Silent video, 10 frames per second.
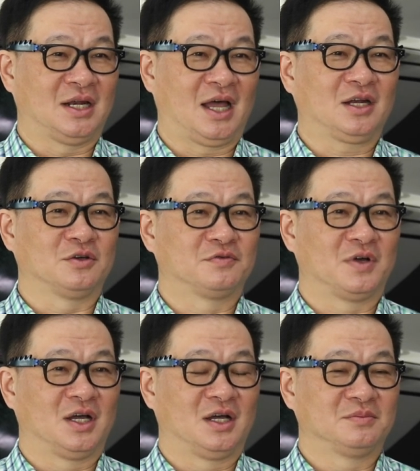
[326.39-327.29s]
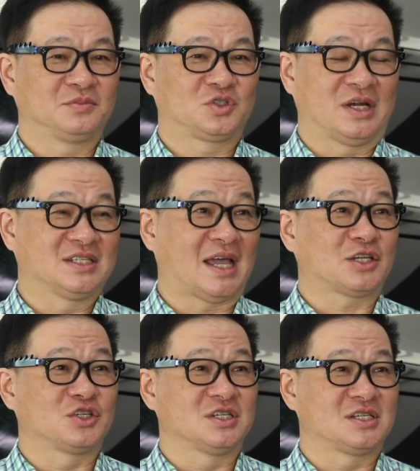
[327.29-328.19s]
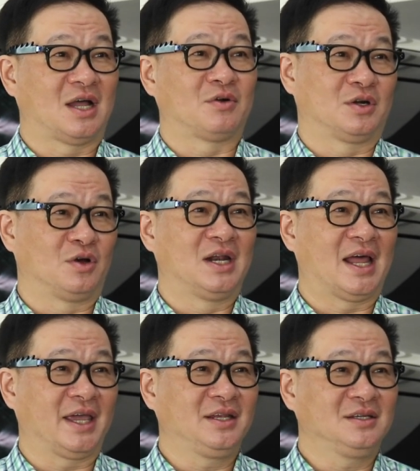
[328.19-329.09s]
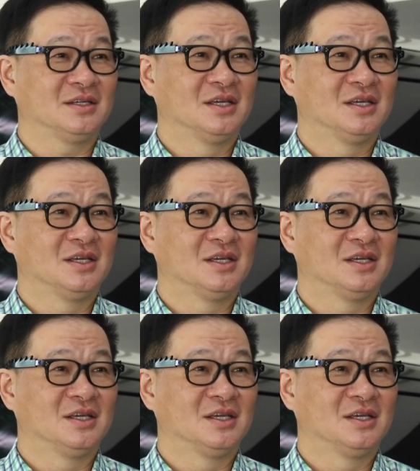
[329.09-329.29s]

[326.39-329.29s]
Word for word: a lot of uh, transactions now are online.